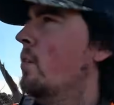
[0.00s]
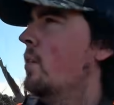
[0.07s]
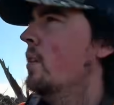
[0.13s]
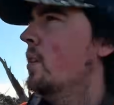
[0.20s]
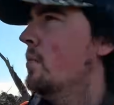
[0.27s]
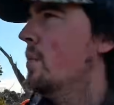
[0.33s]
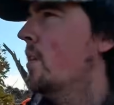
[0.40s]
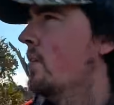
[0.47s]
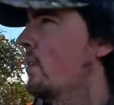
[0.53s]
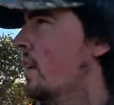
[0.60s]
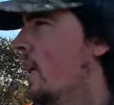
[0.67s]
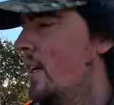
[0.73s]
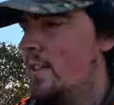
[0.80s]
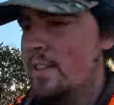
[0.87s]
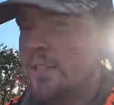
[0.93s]
Well, a bit of a
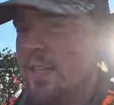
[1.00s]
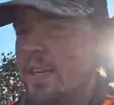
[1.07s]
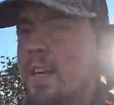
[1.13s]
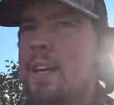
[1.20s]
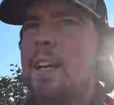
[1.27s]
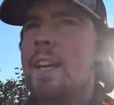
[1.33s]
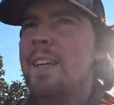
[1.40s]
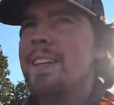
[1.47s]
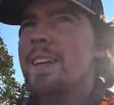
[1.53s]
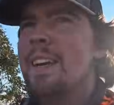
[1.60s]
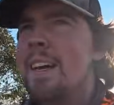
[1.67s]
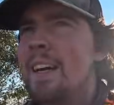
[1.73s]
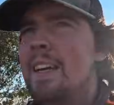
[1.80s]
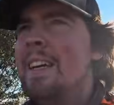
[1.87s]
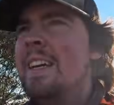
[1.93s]
late start again
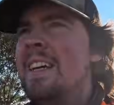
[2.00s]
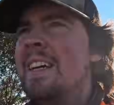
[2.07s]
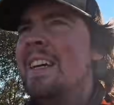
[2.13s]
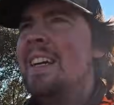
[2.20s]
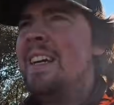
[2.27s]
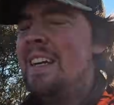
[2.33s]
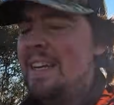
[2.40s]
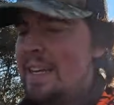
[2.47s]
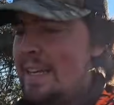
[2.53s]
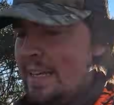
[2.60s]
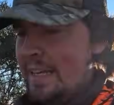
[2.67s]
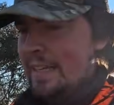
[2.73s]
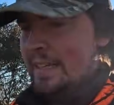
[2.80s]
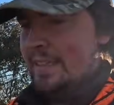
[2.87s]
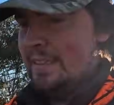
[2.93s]
today.
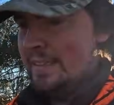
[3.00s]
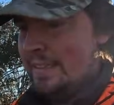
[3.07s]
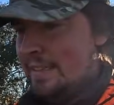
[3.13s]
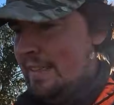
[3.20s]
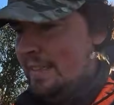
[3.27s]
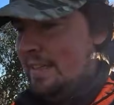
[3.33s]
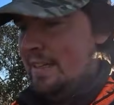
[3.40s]
It's